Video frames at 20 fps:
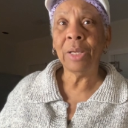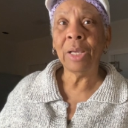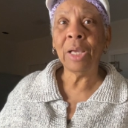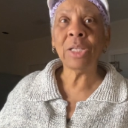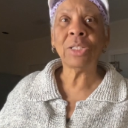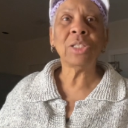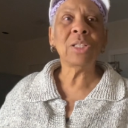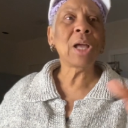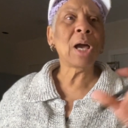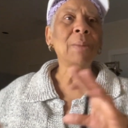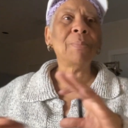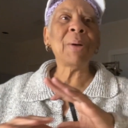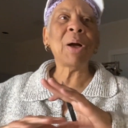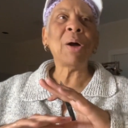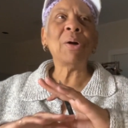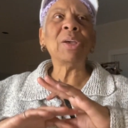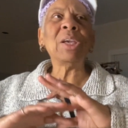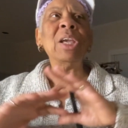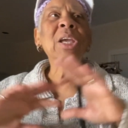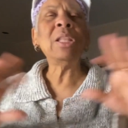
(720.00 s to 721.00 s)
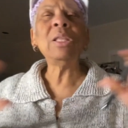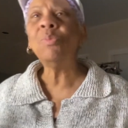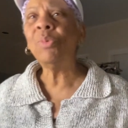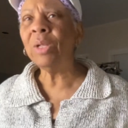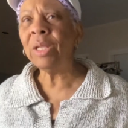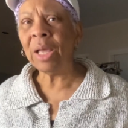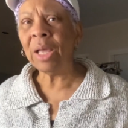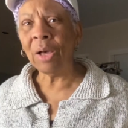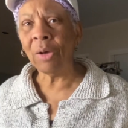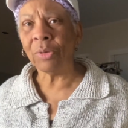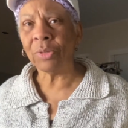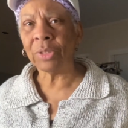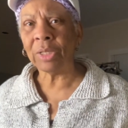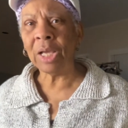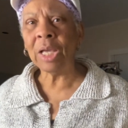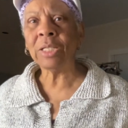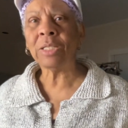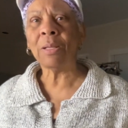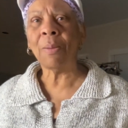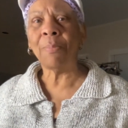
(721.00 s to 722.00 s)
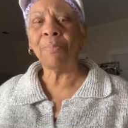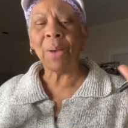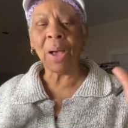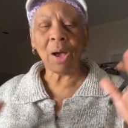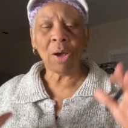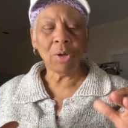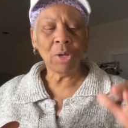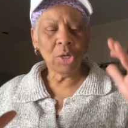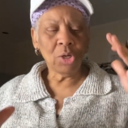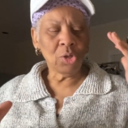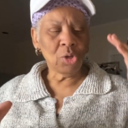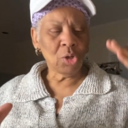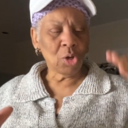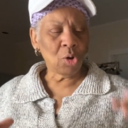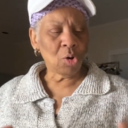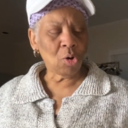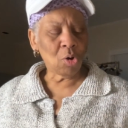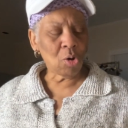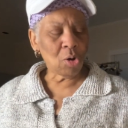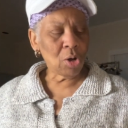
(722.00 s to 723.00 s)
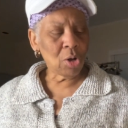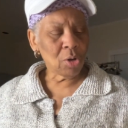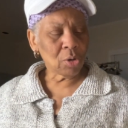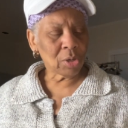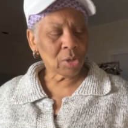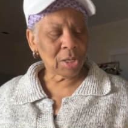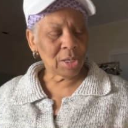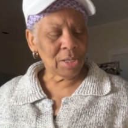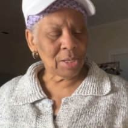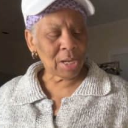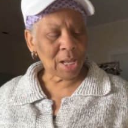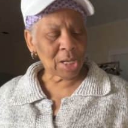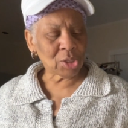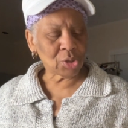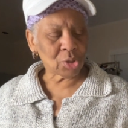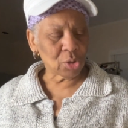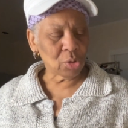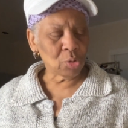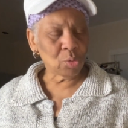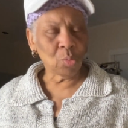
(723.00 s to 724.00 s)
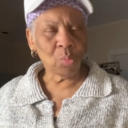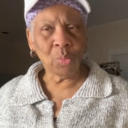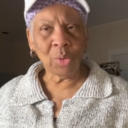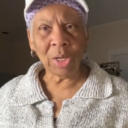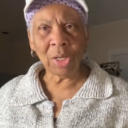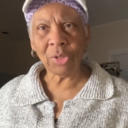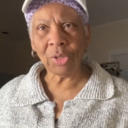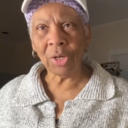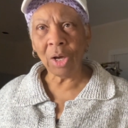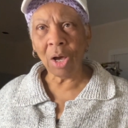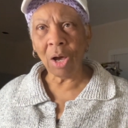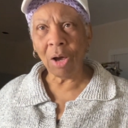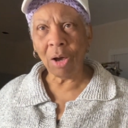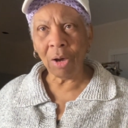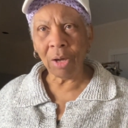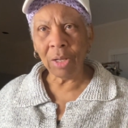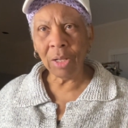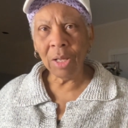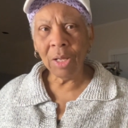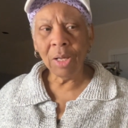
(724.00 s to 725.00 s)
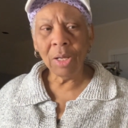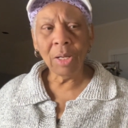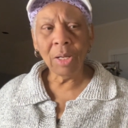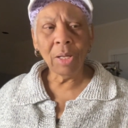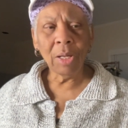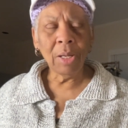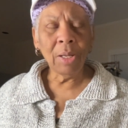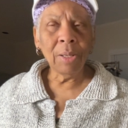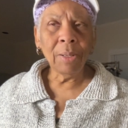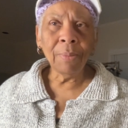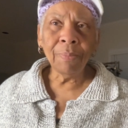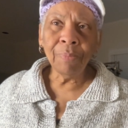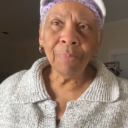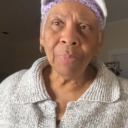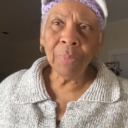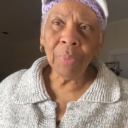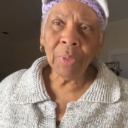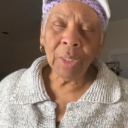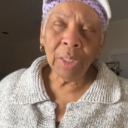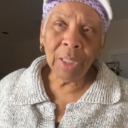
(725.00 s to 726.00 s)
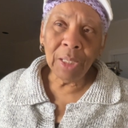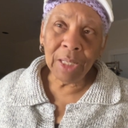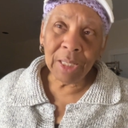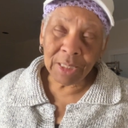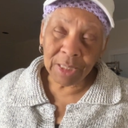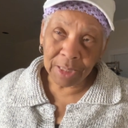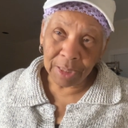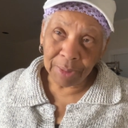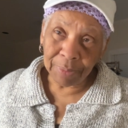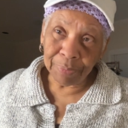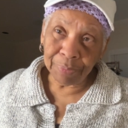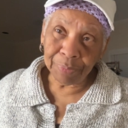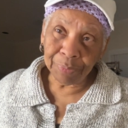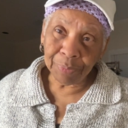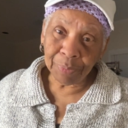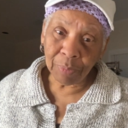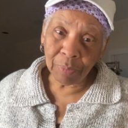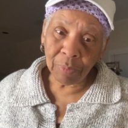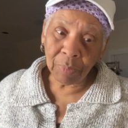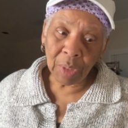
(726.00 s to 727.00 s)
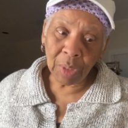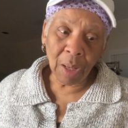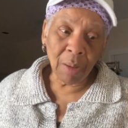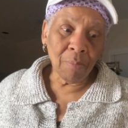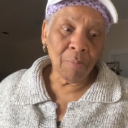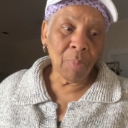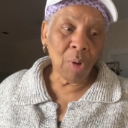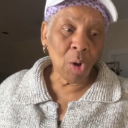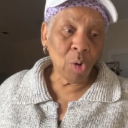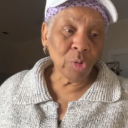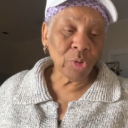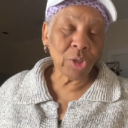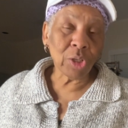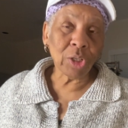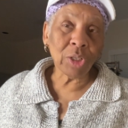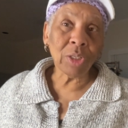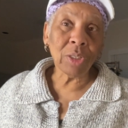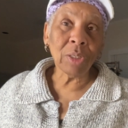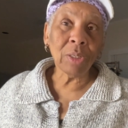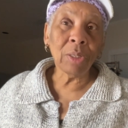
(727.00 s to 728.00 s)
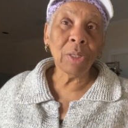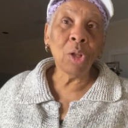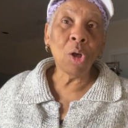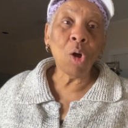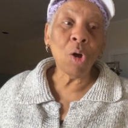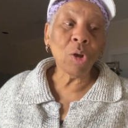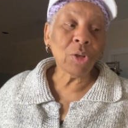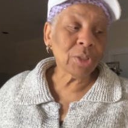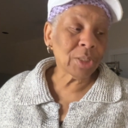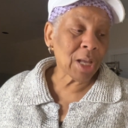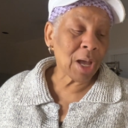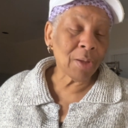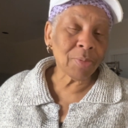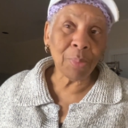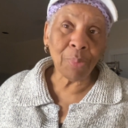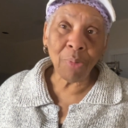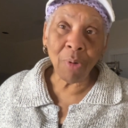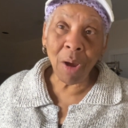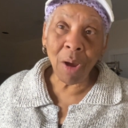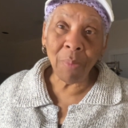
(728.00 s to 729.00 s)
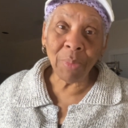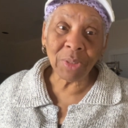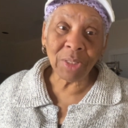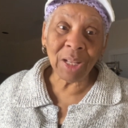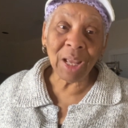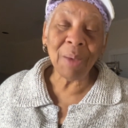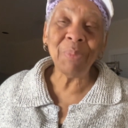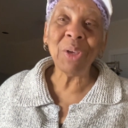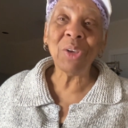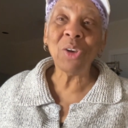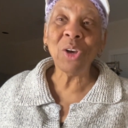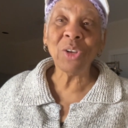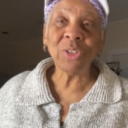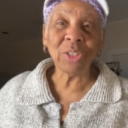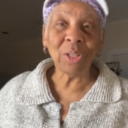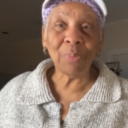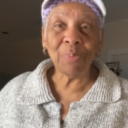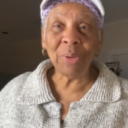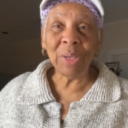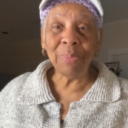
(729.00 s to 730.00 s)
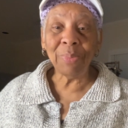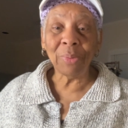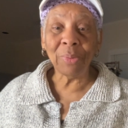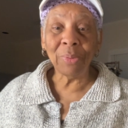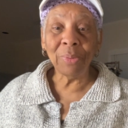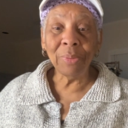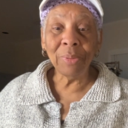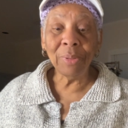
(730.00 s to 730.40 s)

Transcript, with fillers: It's not about anyone else. It's about your connection with God. Listen, Moses lost out the promised land because of the people.